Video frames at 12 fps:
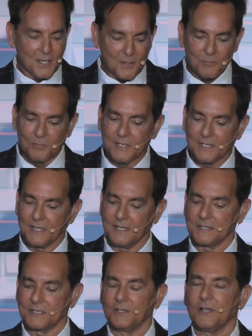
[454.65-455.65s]

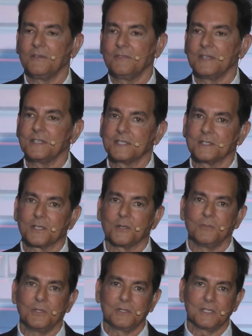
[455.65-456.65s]
Because love isn't
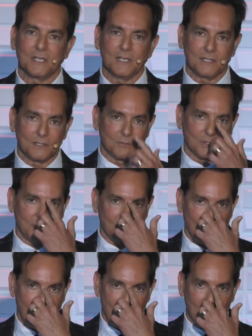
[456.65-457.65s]
communicated with
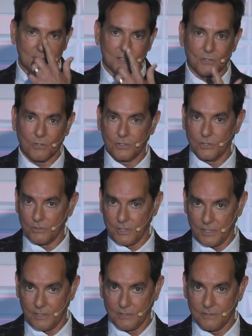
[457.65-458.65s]
your eyes or your
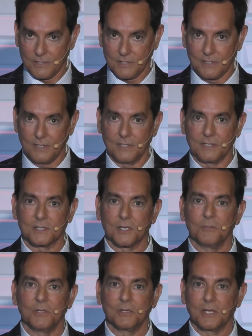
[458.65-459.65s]
ears. It is
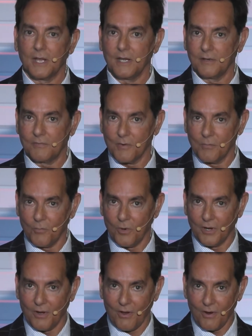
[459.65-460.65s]
communicated from
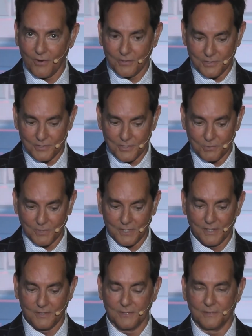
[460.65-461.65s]
one heart to
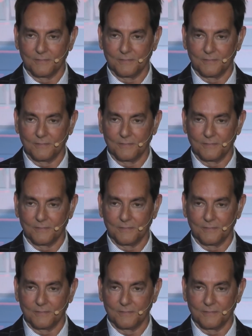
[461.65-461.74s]
another.